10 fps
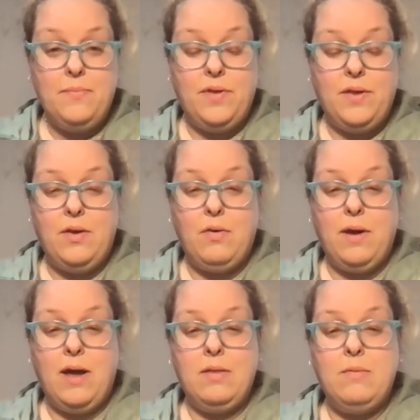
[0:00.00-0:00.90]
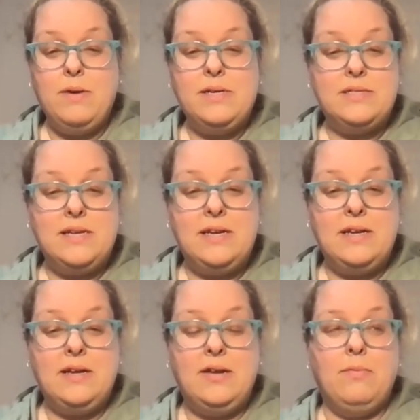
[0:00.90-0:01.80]
and then we
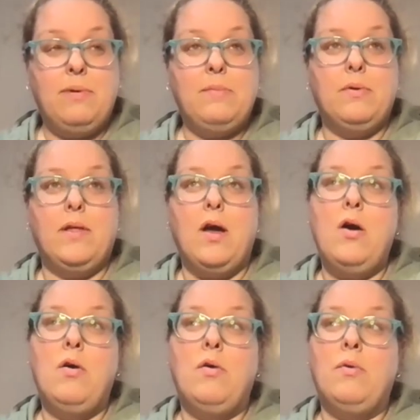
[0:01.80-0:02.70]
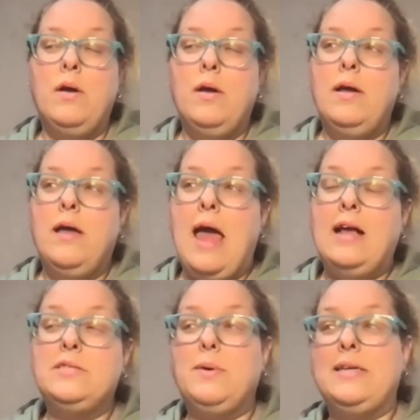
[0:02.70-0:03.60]
see, people are like, oh,
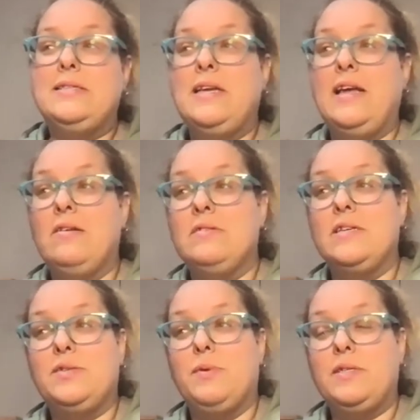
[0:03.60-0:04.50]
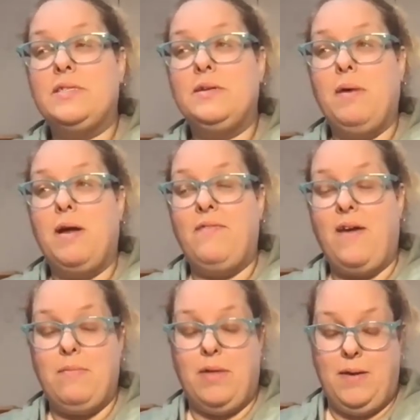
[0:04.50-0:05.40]
XYZ illness runs in my
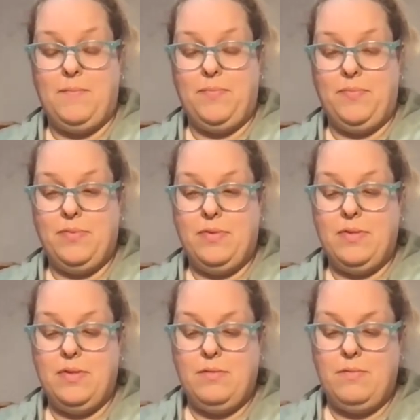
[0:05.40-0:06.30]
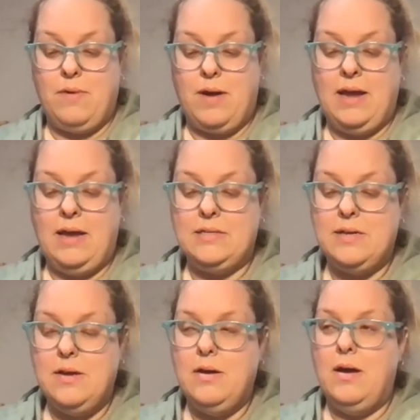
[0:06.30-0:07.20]
family, right?
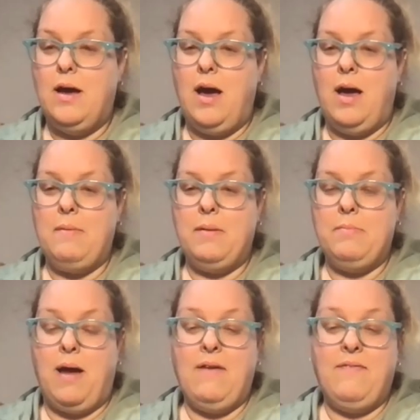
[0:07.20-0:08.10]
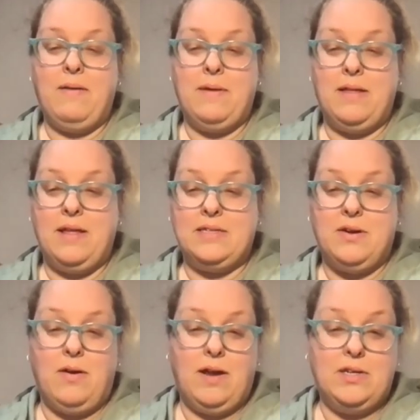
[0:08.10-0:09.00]
In my family, that's
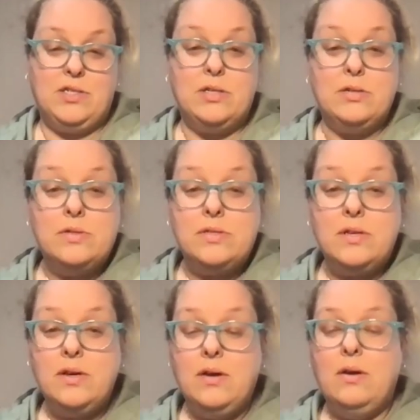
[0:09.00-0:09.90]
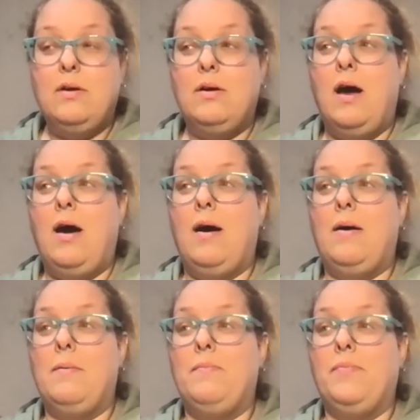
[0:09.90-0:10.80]
heart issues.
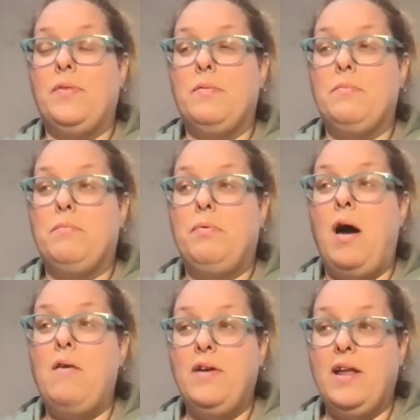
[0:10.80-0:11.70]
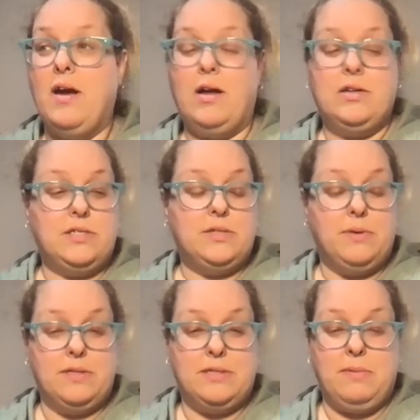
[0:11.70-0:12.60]
Um, Poverty conscious
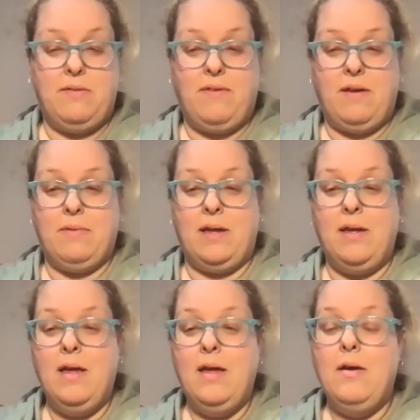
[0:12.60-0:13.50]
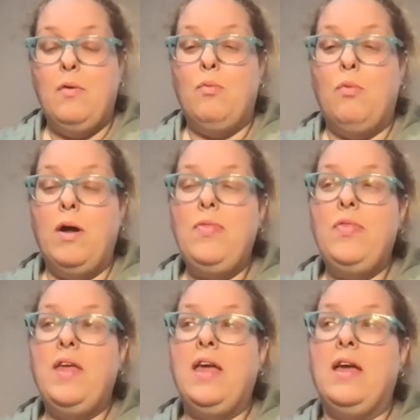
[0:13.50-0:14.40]
runs in my family. One
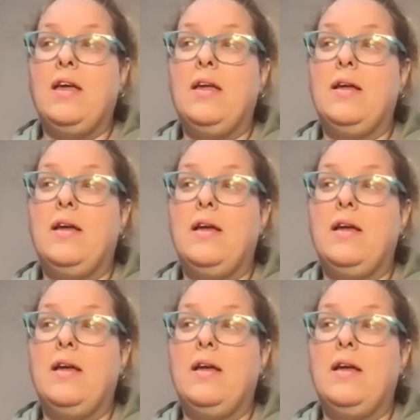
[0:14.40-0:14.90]
thing